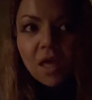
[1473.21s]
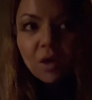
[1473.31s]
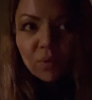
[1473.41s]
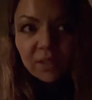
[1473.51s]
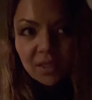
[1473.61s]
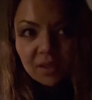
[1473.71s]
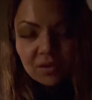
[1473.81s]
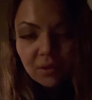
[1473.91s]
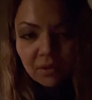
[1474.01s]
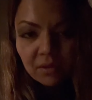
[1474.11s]
when he
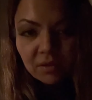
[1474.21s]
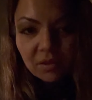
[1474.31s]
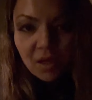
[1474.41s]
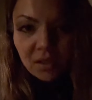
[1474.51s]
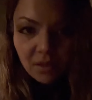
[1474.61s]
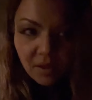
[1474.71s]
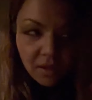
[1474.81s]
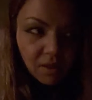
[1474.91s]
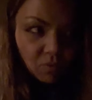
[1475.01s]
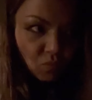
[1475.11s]
turns on
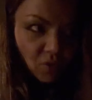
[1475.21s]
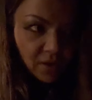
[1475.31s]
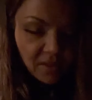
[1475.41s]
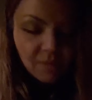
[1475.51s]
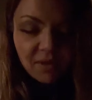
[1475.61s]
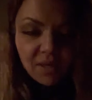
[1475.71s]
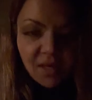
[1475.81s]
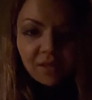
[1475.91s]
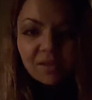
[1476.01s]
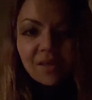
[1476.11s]
one of them
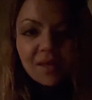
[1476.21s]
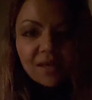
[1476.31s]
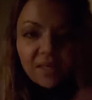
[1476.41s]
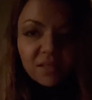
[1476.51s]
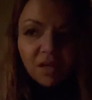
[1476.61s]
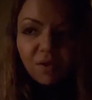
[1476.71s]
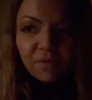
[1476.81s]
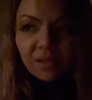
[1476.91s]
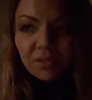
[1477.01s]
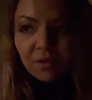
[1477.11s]
again. He's
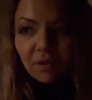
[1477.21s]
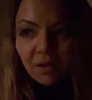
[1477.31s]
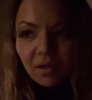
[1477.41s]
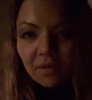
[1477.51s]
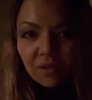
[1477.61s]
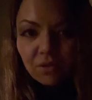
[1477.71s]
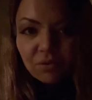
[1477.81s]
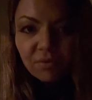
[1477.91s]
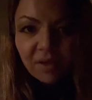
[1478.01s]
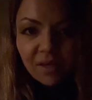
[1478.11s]
already turned on the
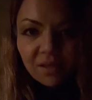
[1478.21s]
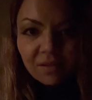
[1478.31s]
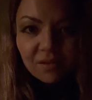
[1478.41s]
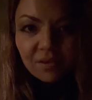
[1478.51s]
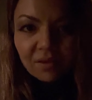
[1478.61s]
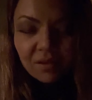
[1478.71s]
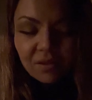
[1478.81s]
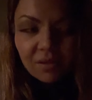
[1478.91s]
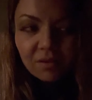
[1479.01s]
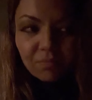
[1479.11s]
Ukraine
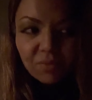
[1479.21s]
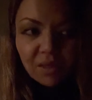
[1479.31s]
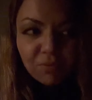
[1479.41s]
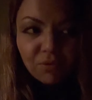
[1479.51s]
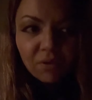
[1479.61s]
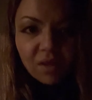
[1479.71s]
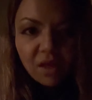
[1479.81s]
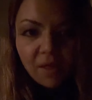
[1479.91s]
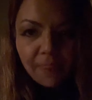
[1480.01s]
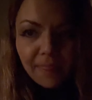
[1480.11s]
people.
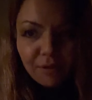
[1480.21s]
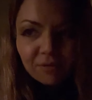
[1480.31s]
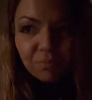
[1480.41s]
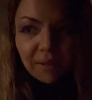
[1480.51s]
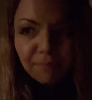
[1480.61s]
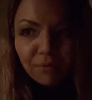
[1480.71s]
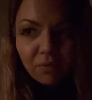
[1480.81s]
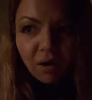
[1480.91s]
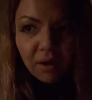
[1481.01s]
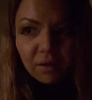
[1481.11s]
Those people
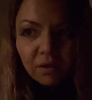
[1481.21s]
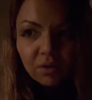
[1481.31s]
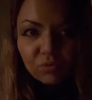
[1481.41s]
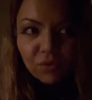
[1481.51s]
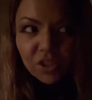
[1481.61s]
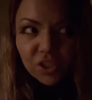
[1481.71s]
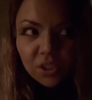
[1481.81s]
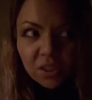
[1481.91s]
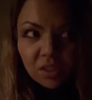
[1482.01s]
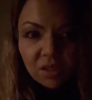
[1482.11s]
are
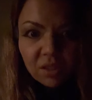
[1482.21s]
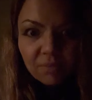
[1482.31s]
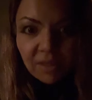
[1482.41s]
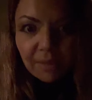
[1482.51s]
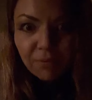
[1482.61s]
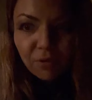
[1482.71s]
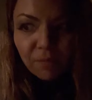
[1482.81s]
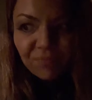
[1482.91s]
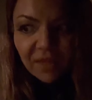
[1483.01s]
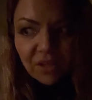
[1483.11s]
Russian
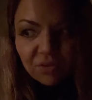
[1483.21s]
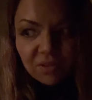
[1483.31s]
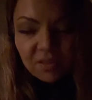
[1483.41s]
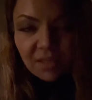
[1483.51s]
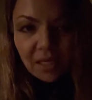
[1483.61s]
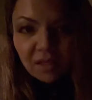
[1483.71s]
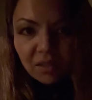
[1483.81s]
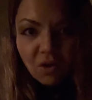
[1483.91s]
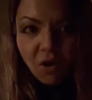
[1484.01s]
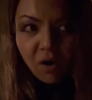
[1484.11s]
people. They just decided to
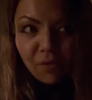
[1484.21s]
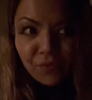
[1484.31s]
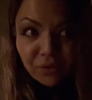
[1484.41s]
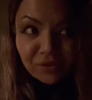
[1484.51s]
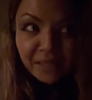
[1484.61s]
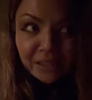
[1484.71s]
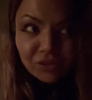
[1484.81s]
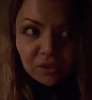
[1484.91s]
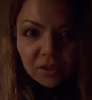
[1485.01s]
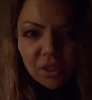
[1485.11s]
call their
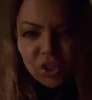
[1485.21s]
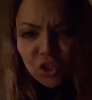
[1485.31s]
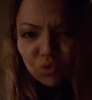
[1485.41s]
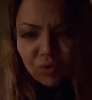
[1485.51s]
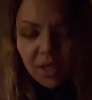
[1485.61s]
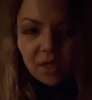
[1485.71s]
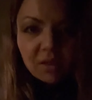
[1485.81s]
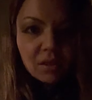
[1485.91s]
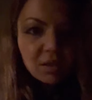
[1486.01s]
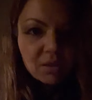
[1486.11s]
section Ukraine.